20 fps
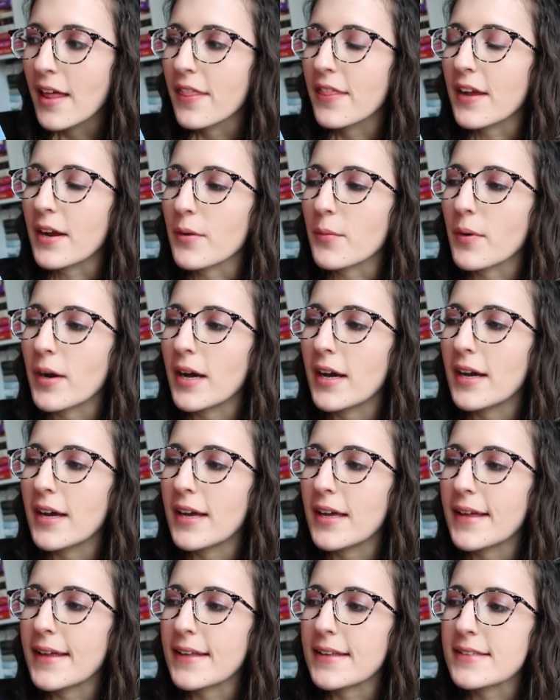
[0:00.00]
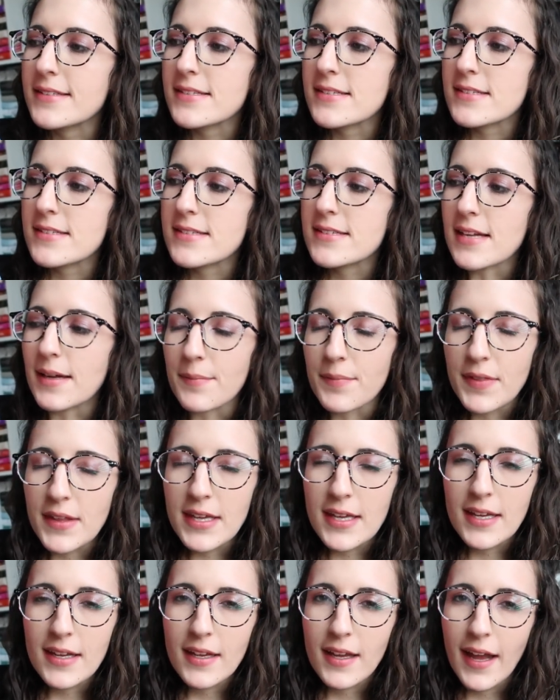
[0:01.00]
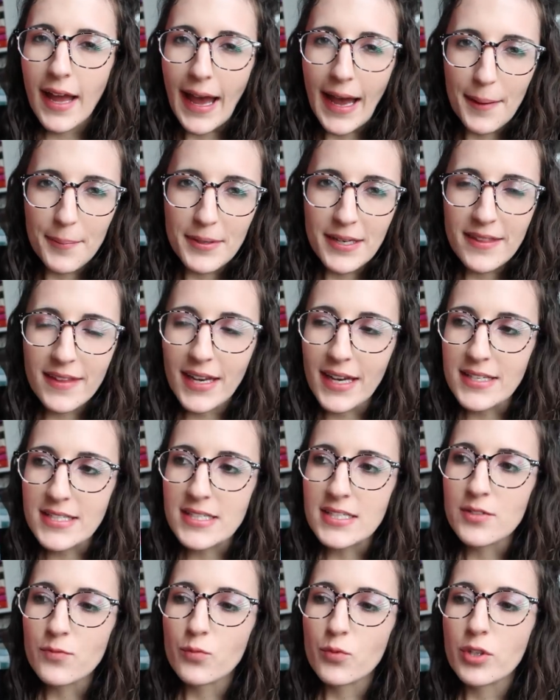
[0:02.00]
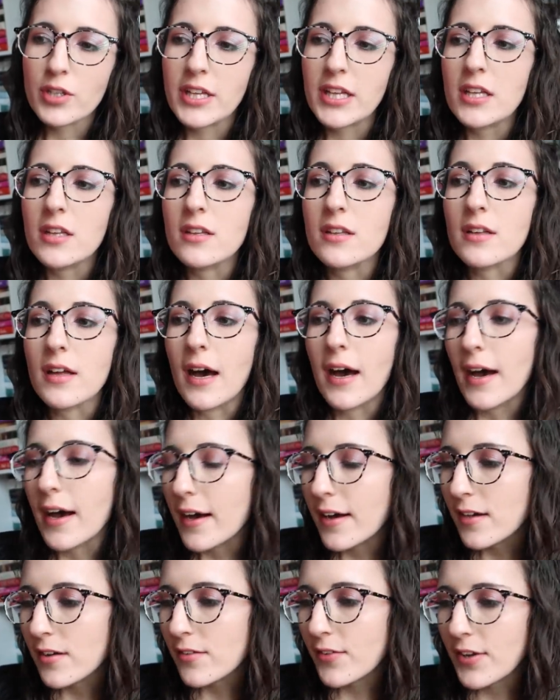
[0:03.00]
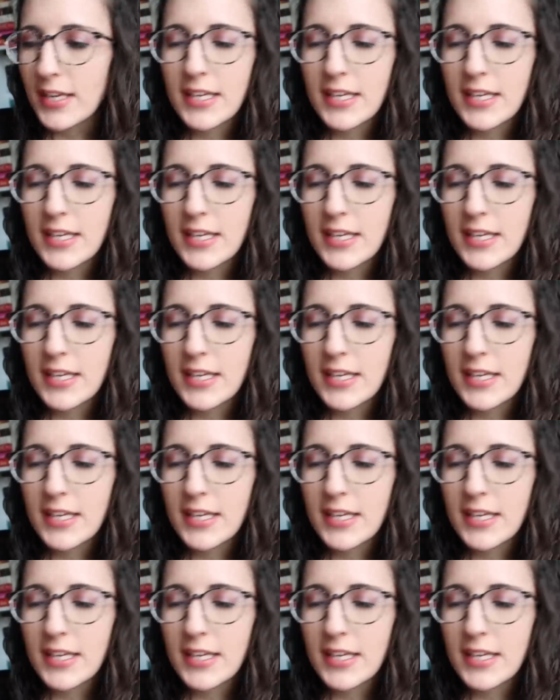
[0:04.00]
There was something happening that I didn't really love.